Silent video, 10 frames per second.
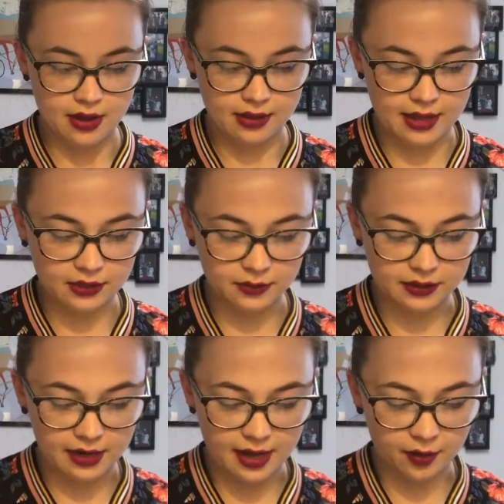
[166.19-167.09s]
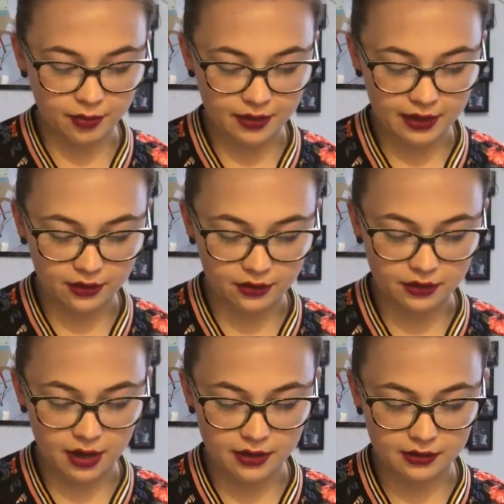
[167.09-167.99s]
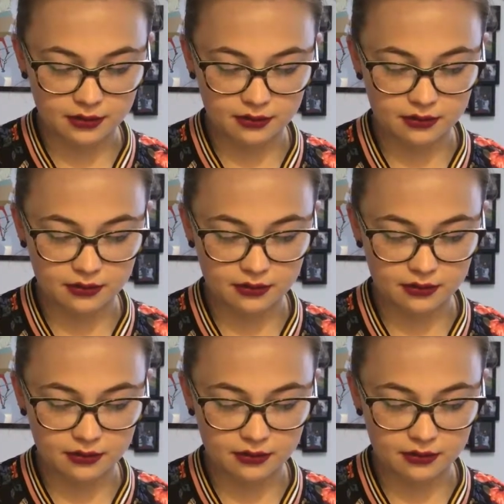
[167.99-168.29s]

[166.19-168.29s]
And that's what's going to help thicken your sauce.